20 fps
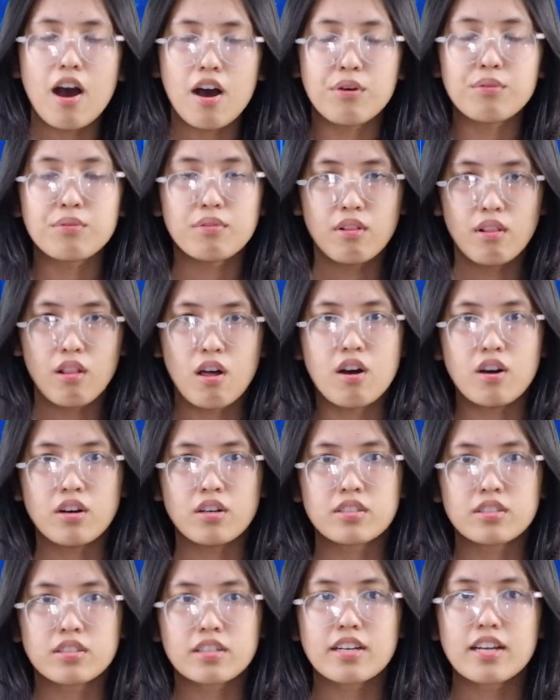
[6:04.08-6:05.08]

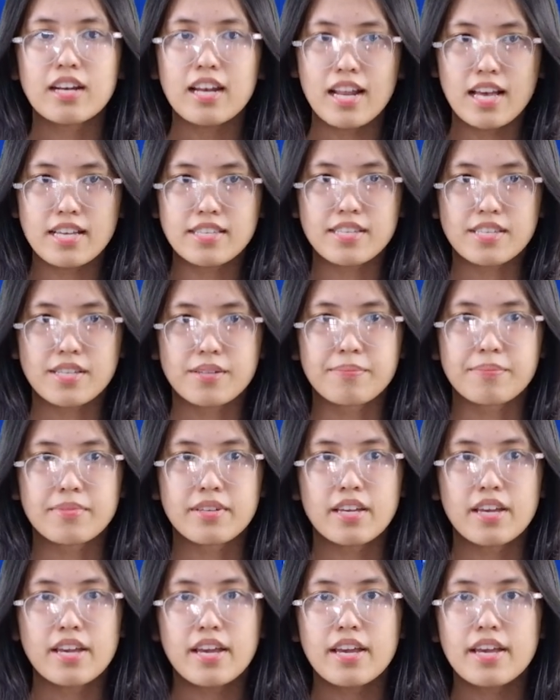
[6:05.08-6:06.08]
outlaw
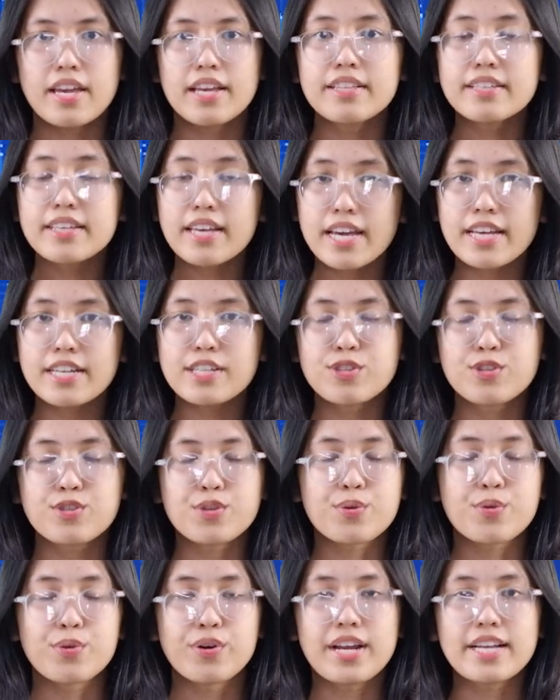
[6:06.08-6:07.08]
classism in case
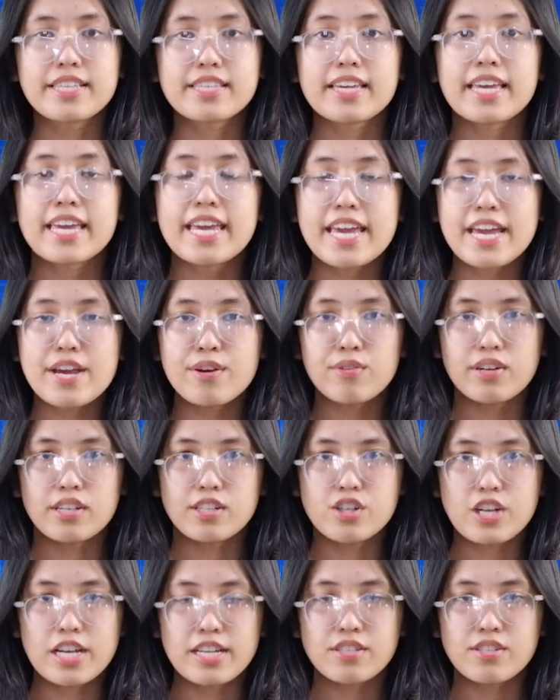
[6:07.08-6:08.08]
to create
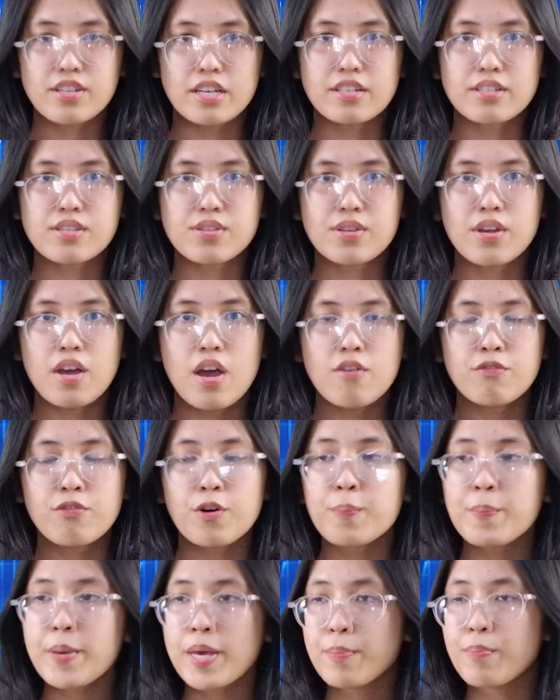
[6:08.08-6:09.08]
career changes
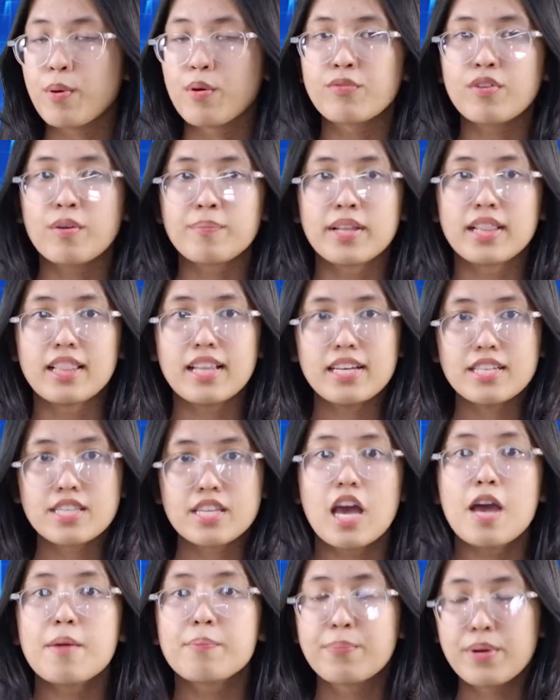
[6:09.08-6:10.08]
for people from a less
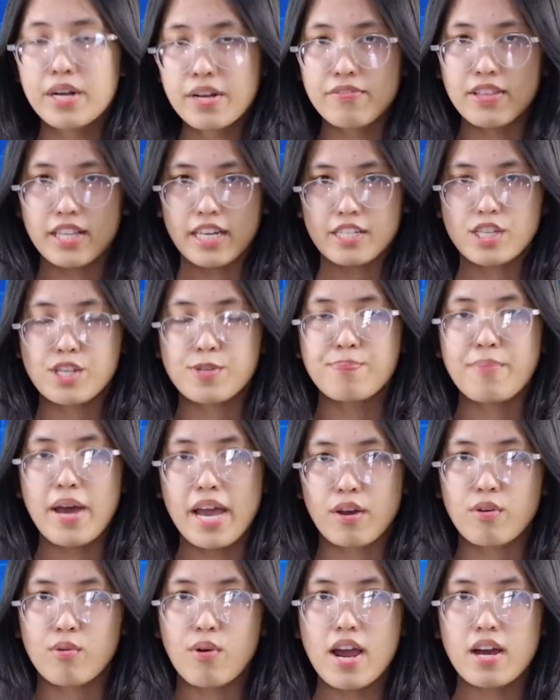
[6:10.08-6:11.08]
privileged
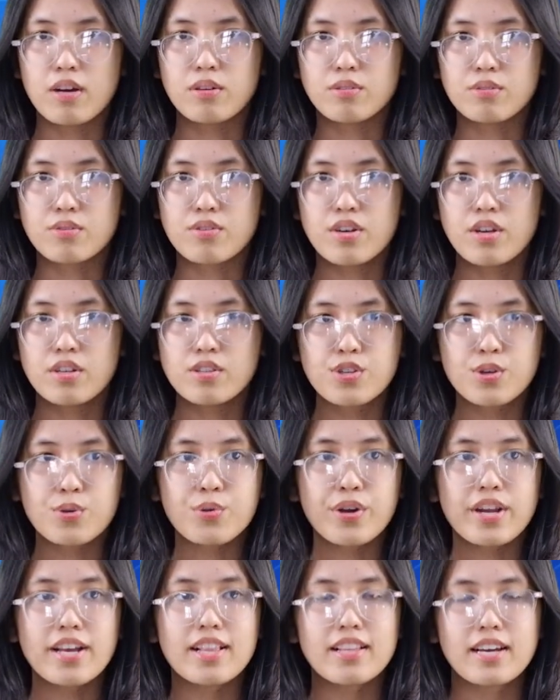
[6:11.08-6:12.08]
background
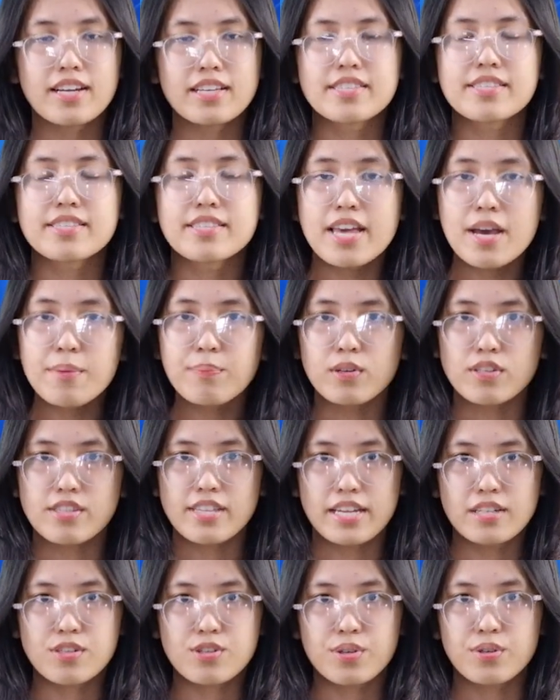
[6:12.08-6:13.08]
to realize their
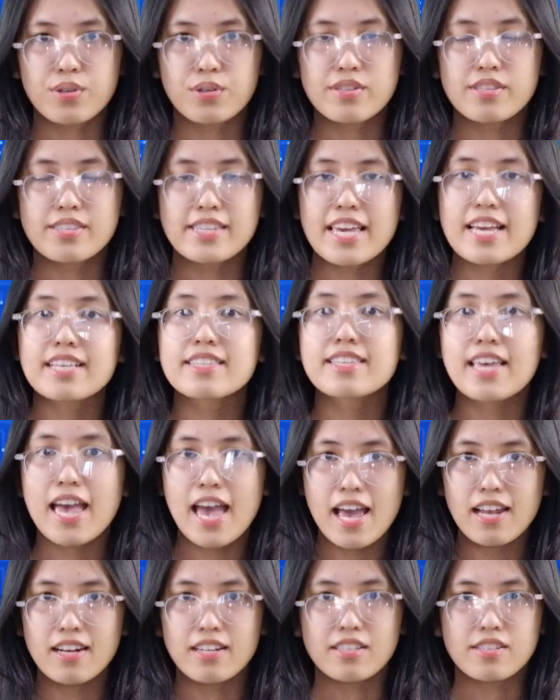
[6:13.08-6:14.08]
potential, their
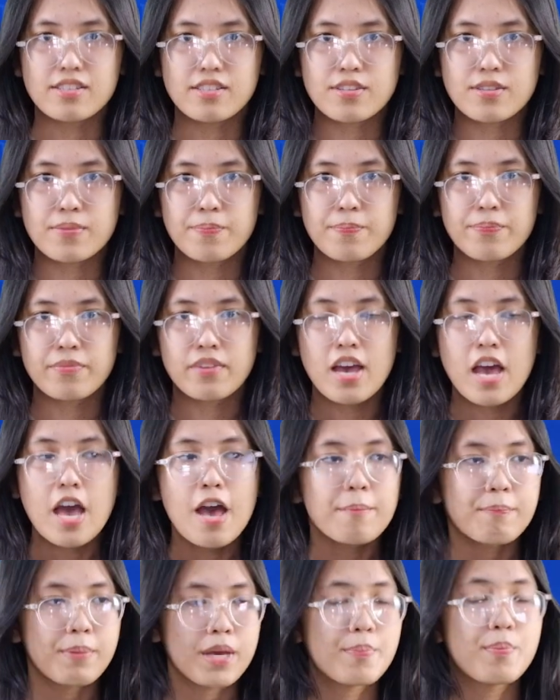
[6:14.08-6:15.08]
talents.
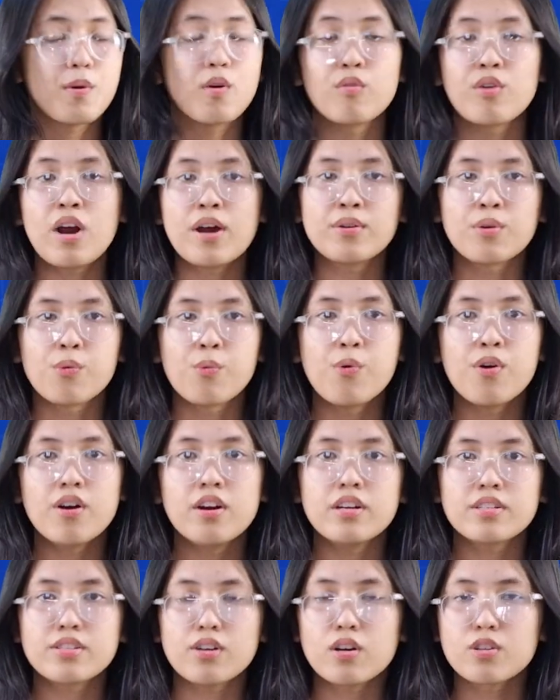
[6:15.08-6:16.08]
People around the
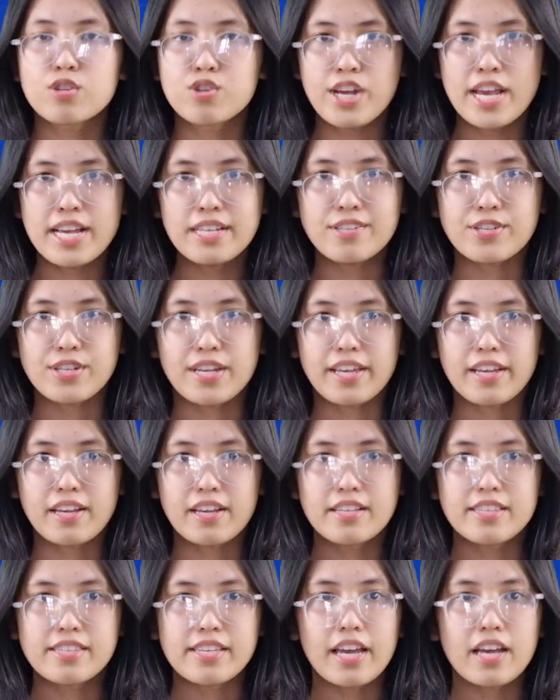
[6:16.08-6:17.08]
world are changing.
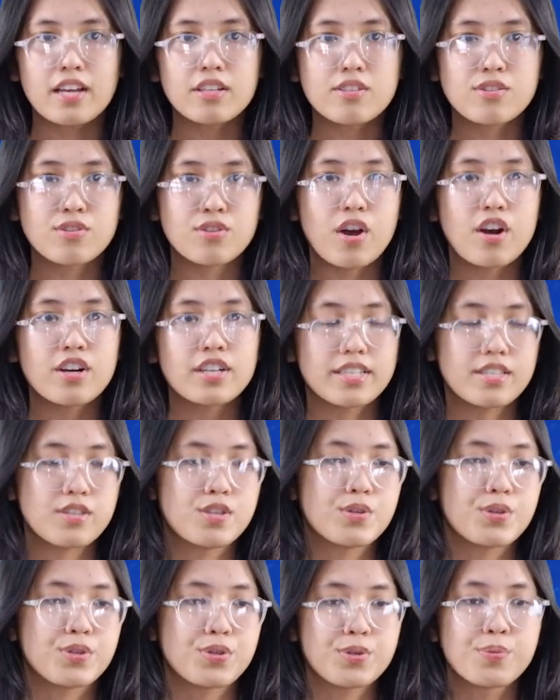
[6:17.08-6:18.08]
They have started
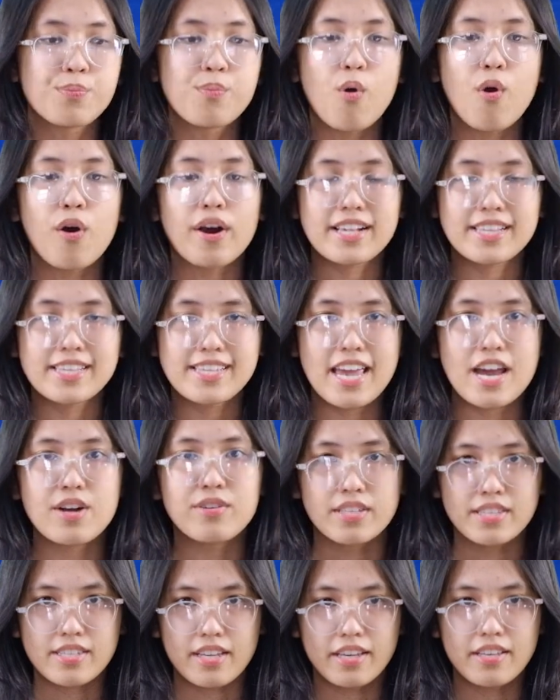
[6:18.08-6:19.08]
to do more
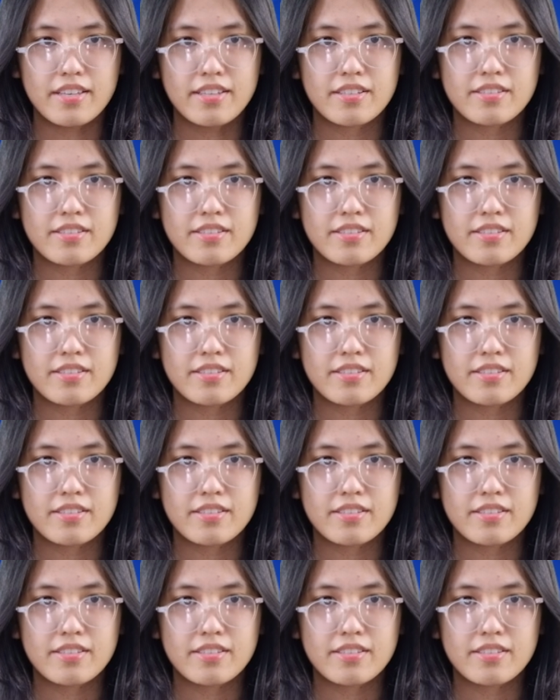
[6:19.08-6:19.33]
charity,